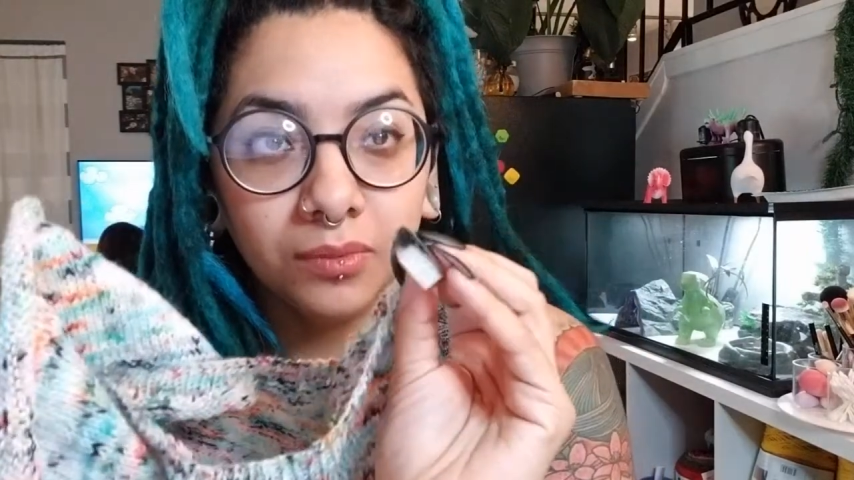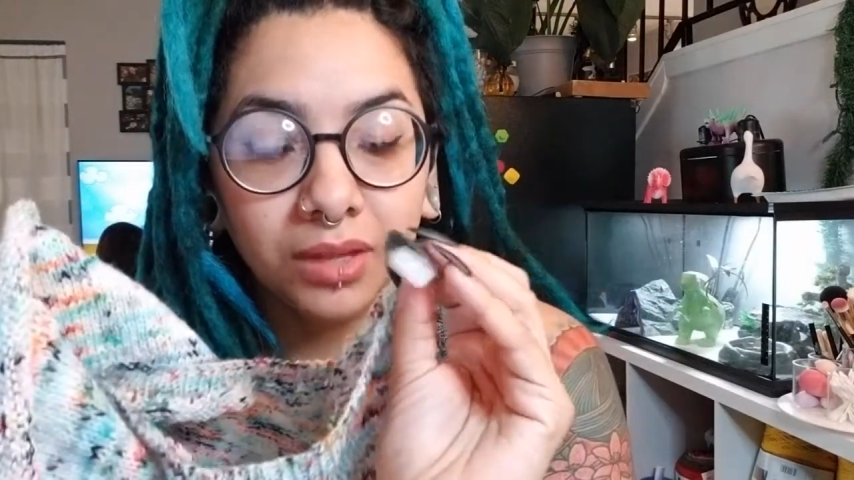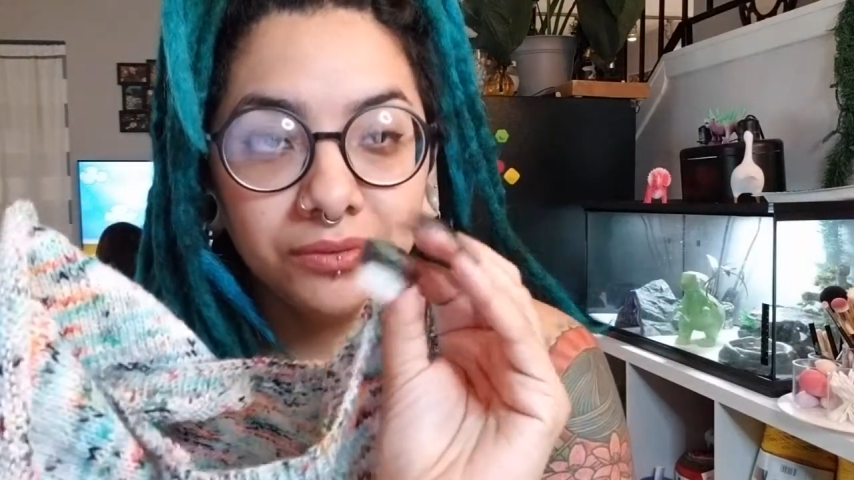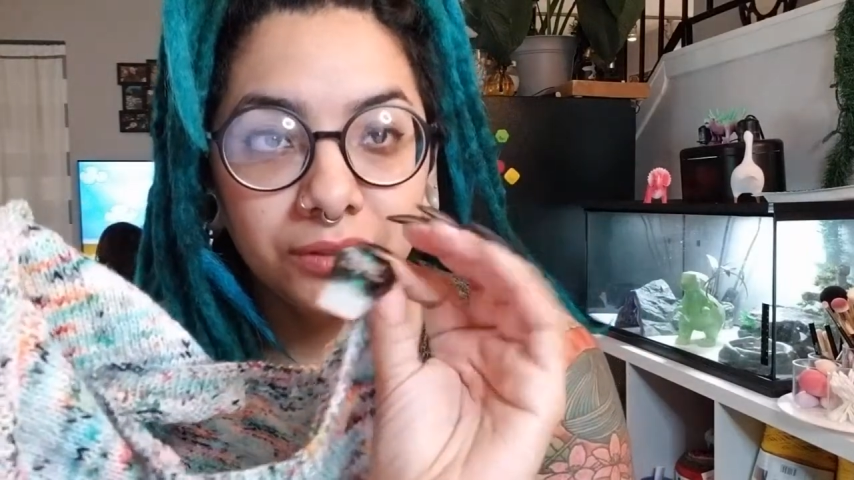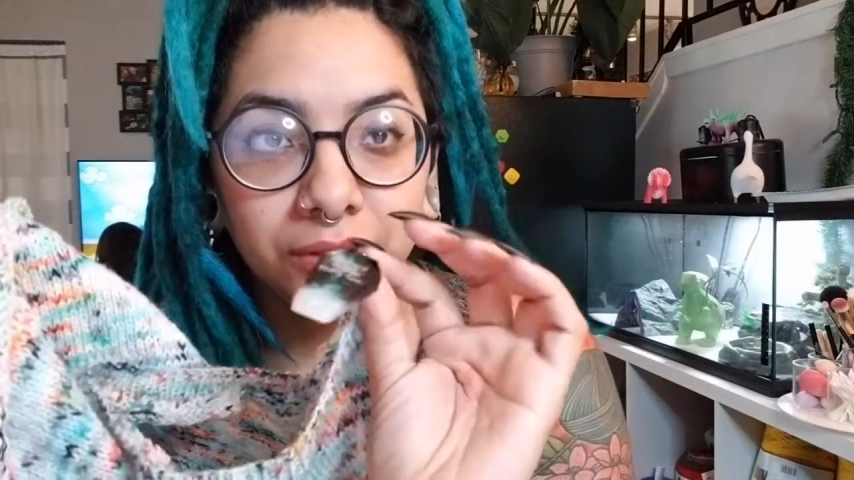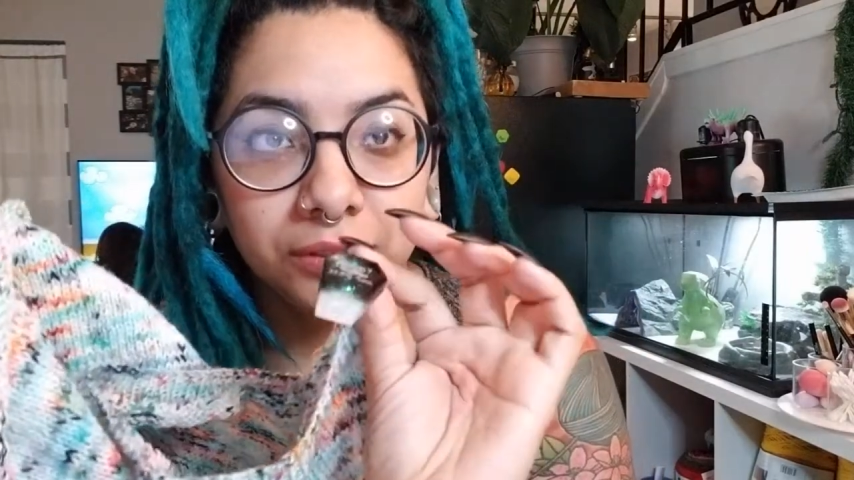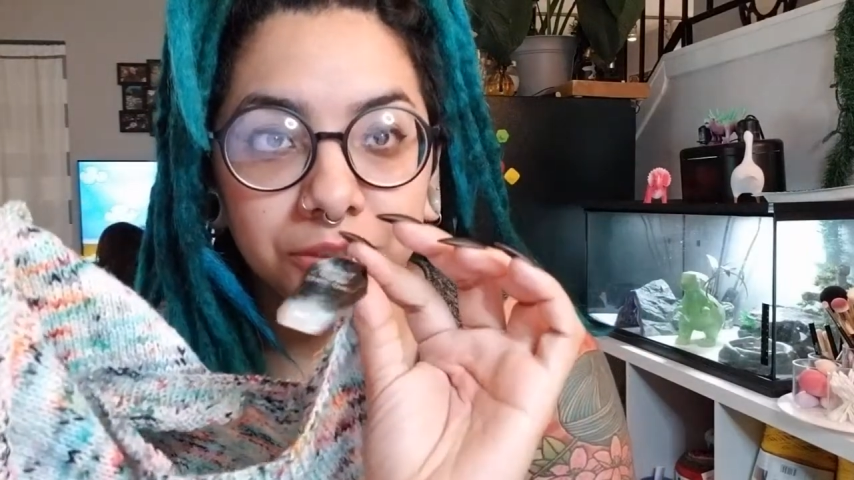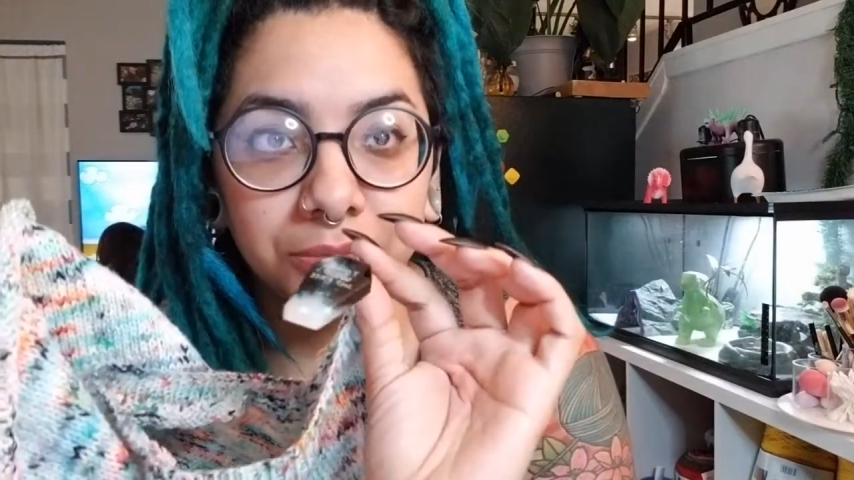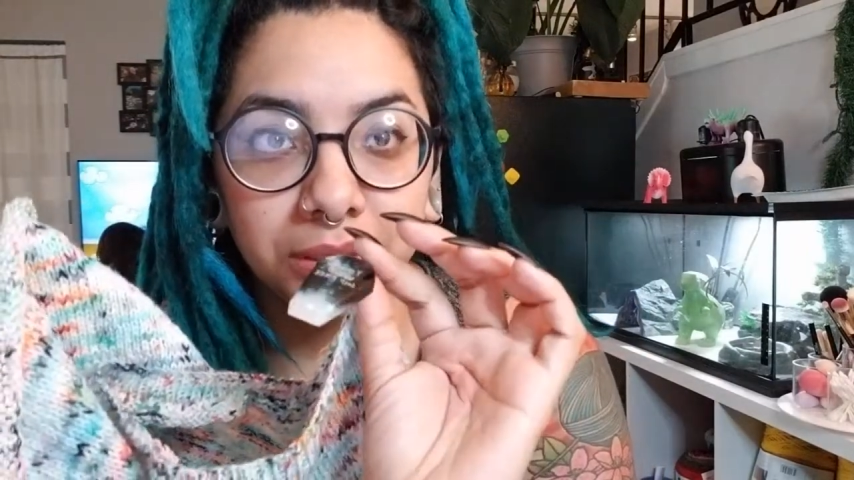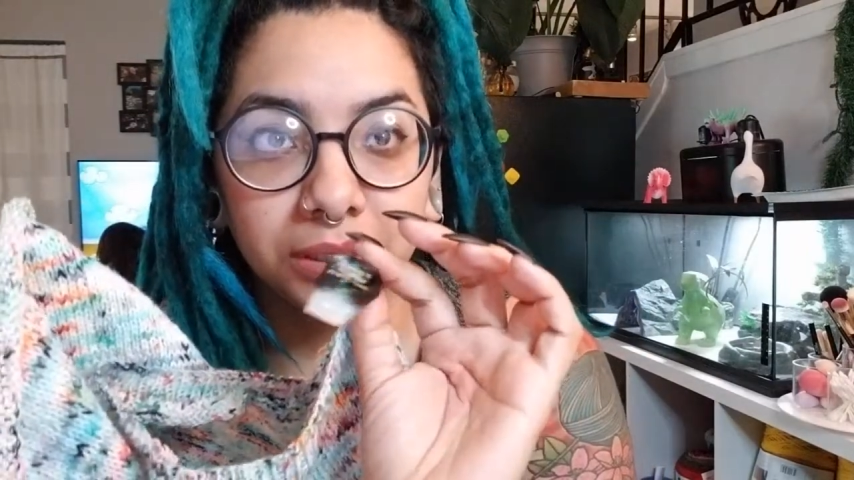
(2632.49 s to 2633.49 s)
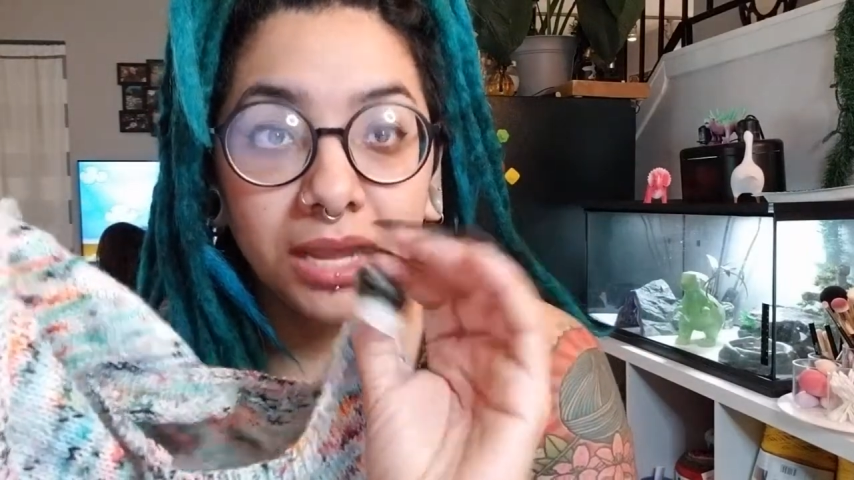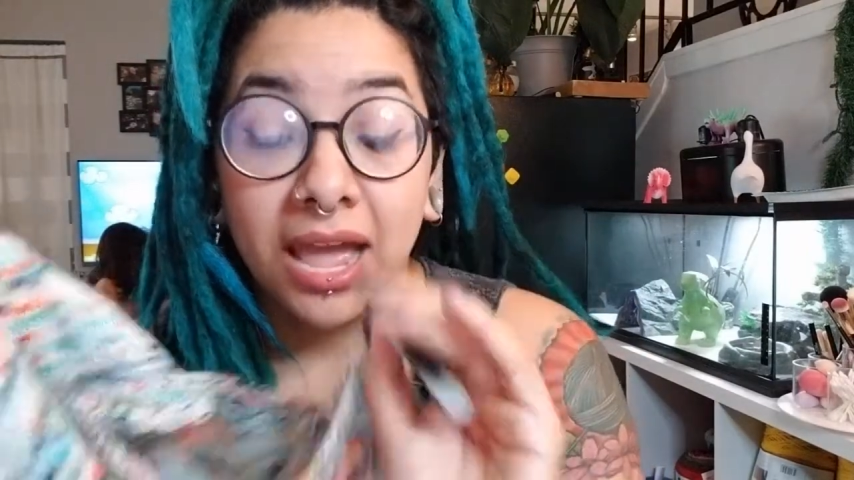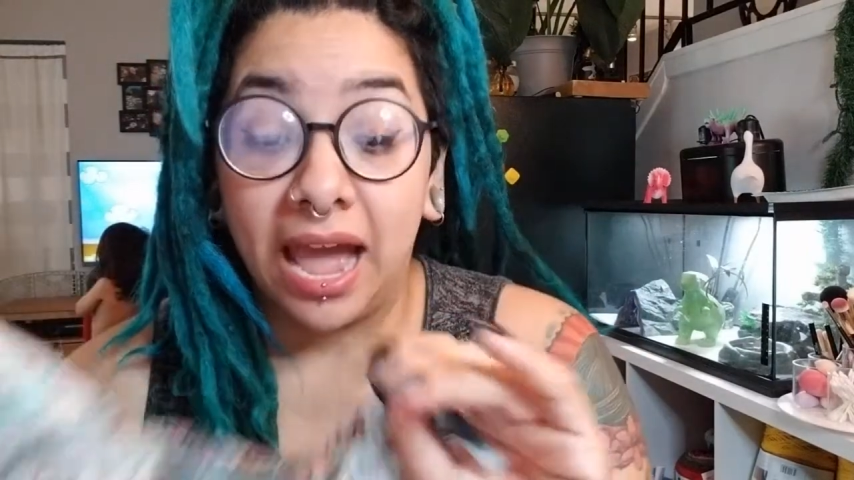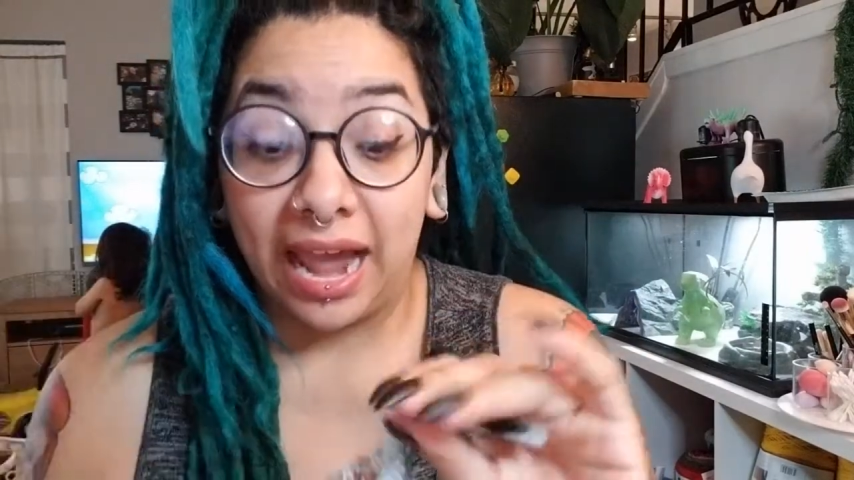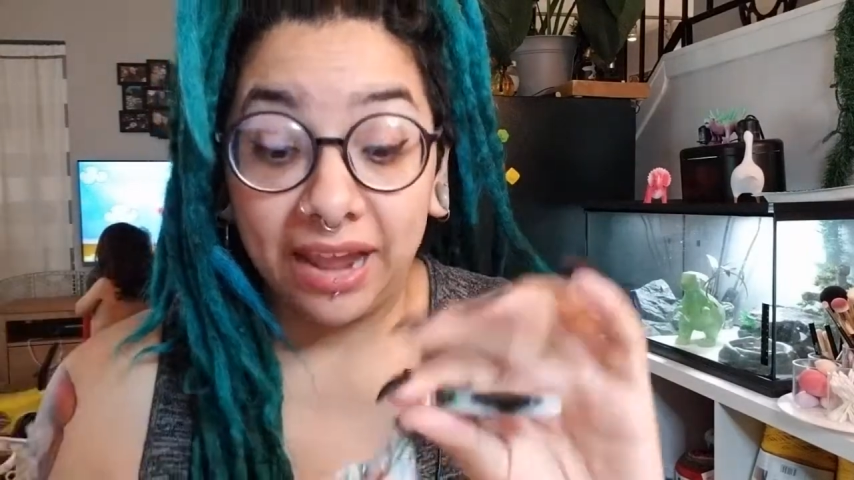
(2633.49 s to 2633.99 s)
Even though they're too big.
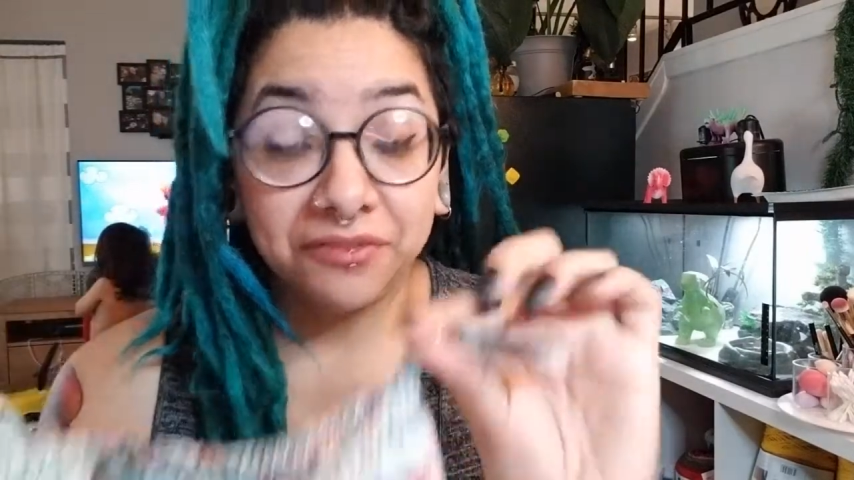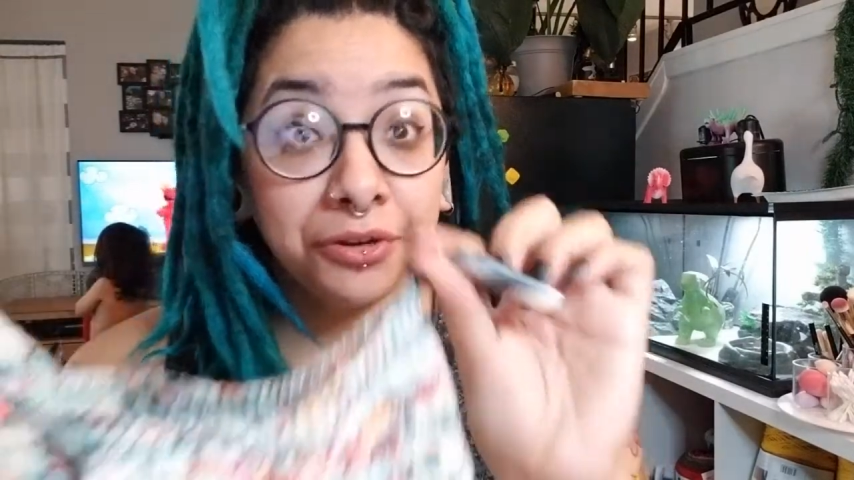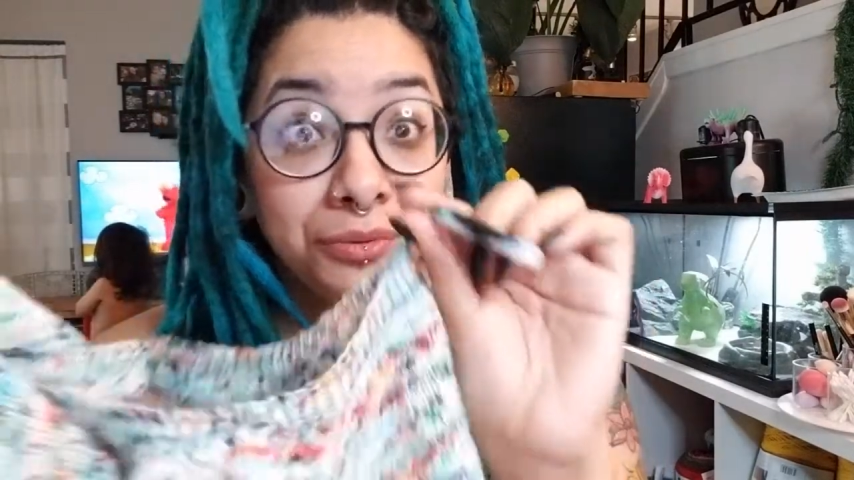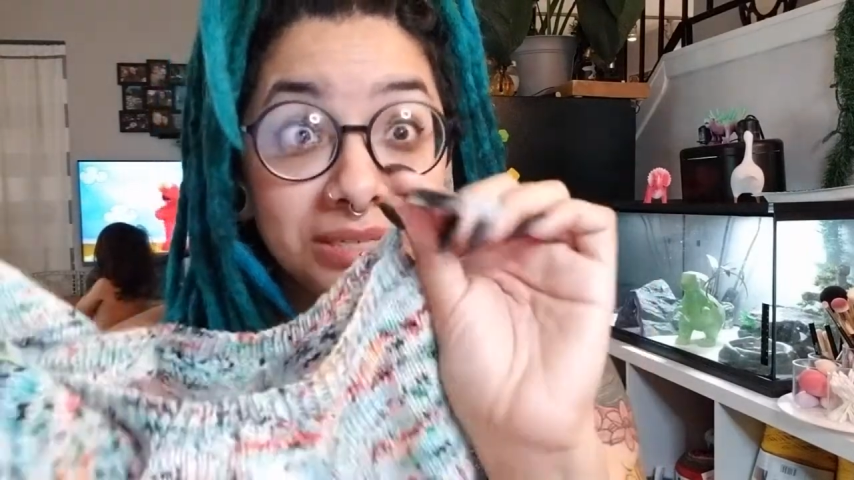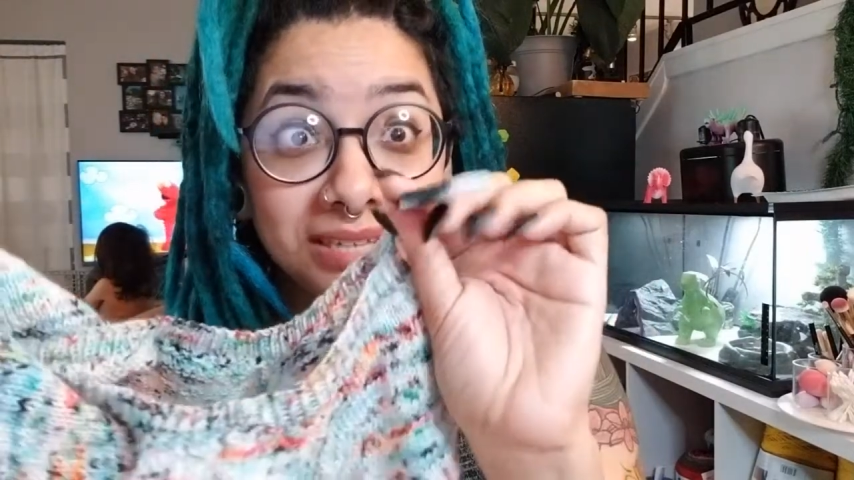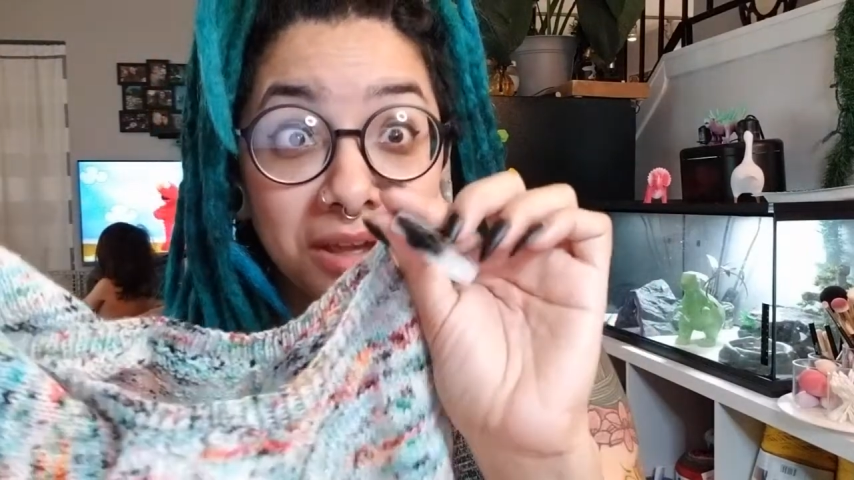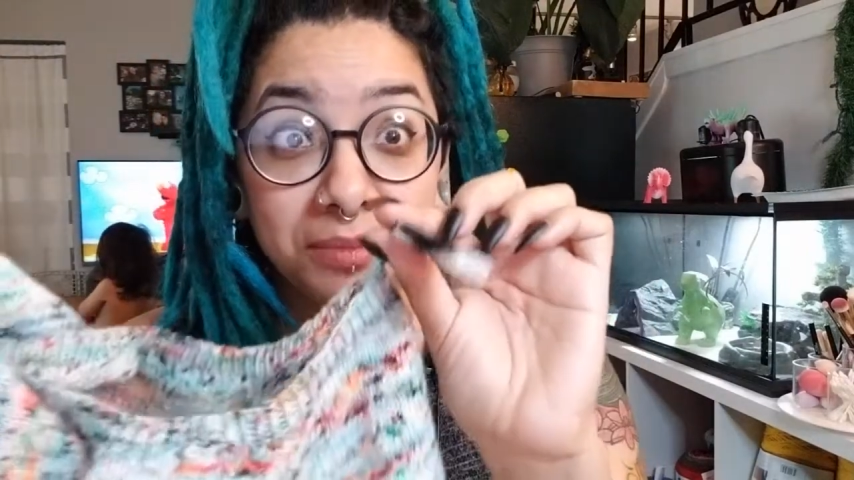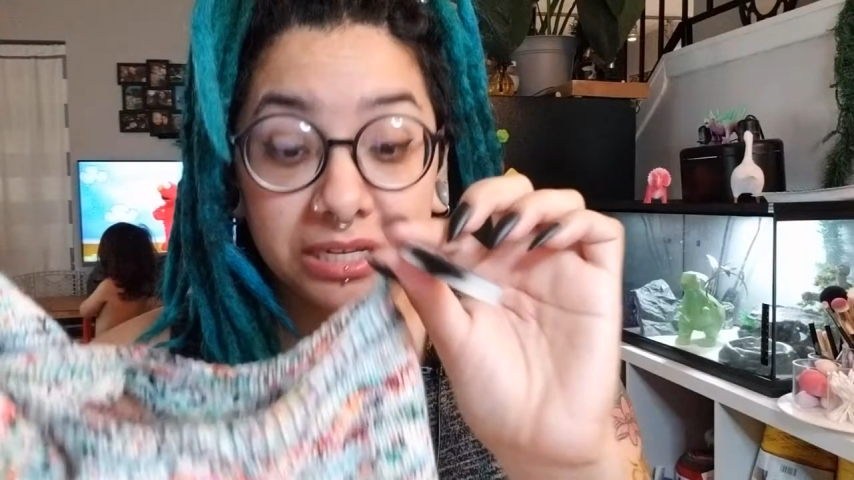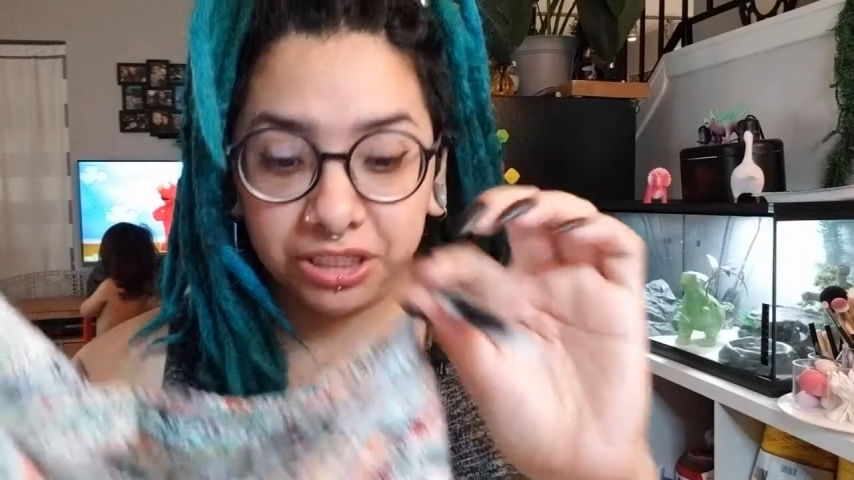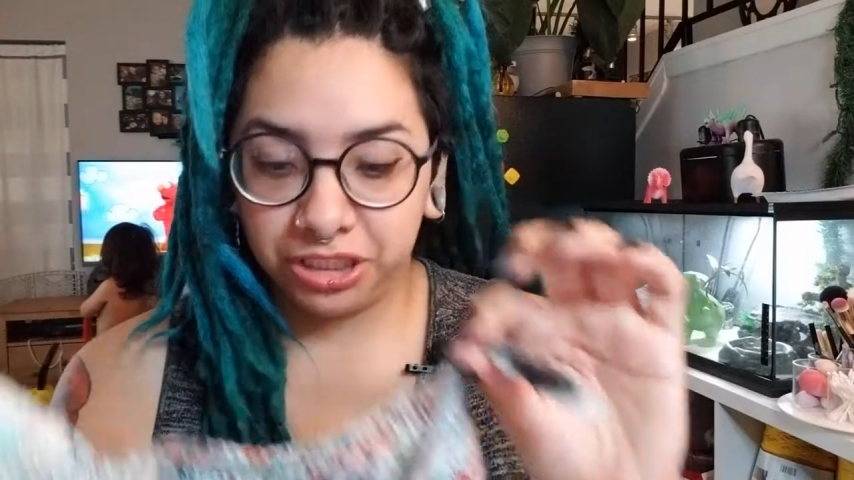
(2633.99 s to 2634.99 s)
I have new ones coming.